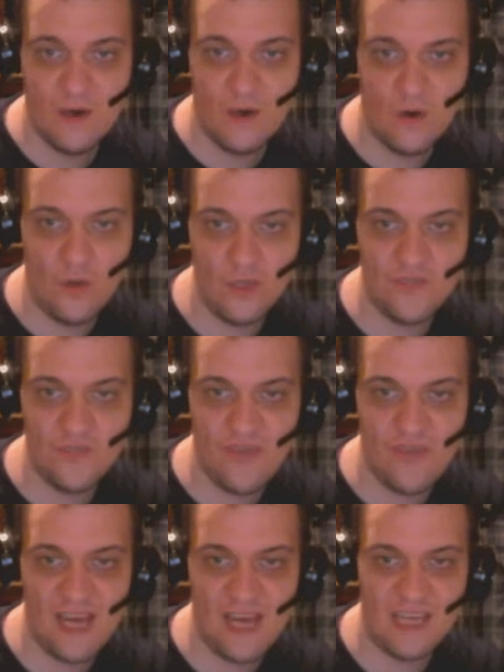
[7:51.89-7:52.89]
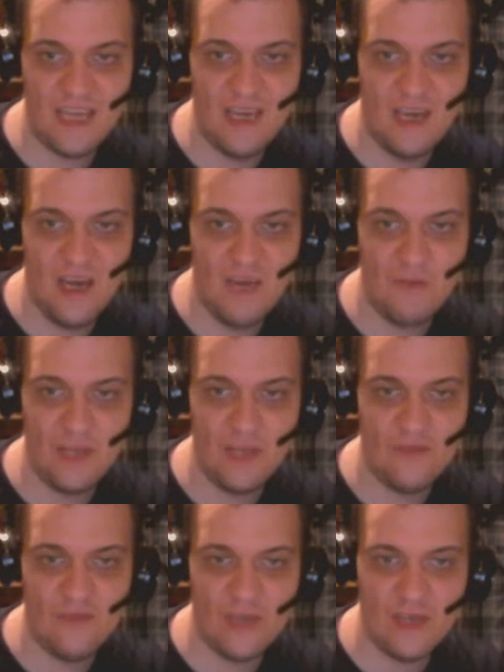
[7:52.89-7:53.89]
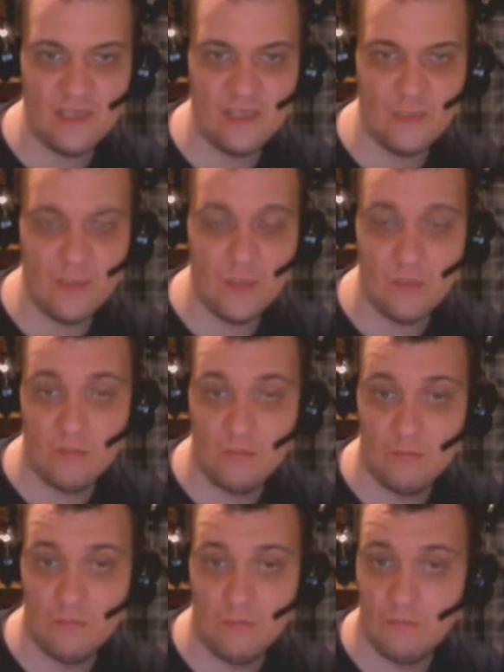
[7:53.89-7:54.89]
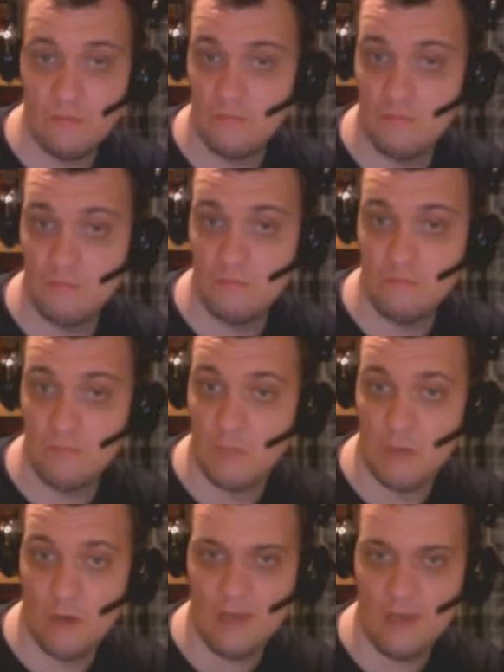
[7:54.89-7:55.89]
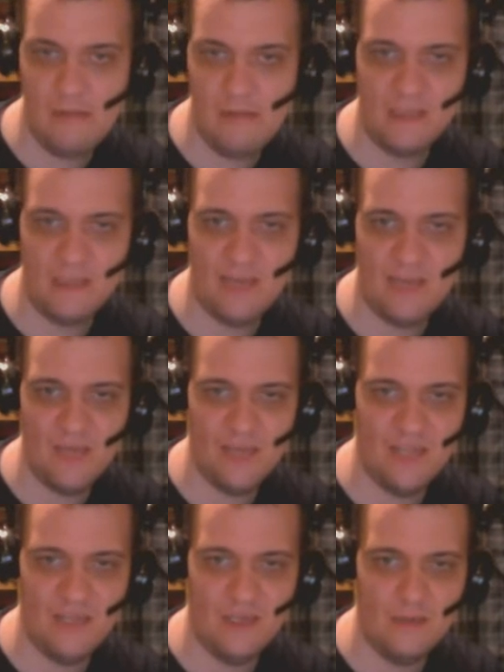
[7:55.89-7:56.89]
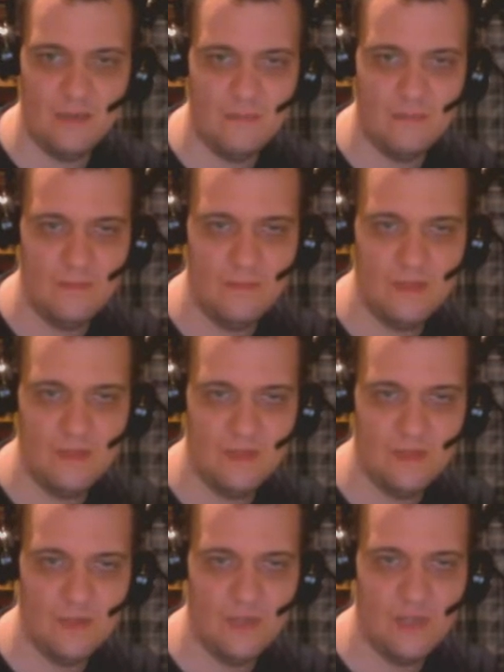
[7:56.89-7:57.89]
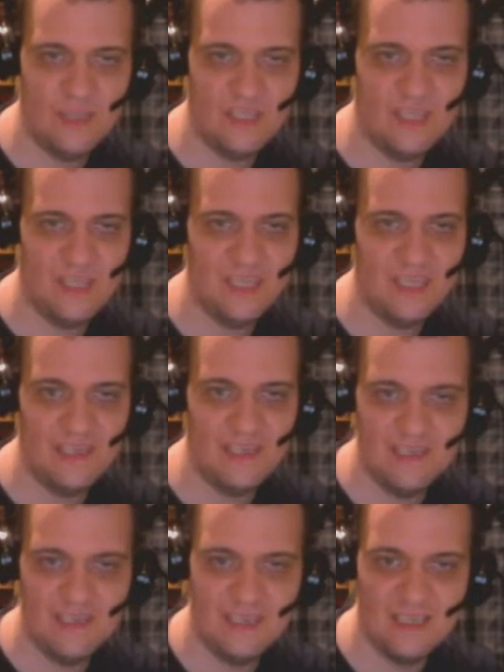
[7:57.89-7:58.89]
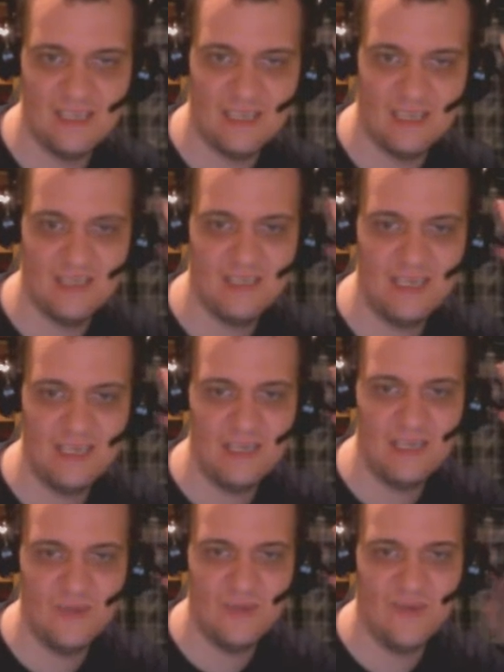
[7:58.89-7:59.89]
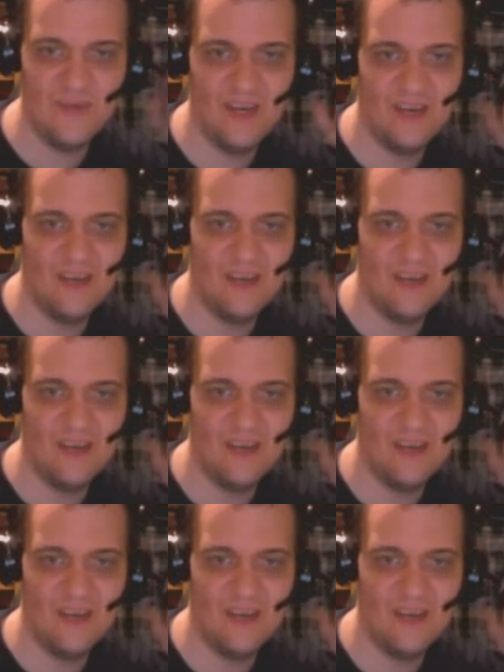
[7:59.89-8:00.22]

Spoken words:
All's Fair in Love and Friendship. Okay, it can be anything. So let's start this in 3, 2, 1,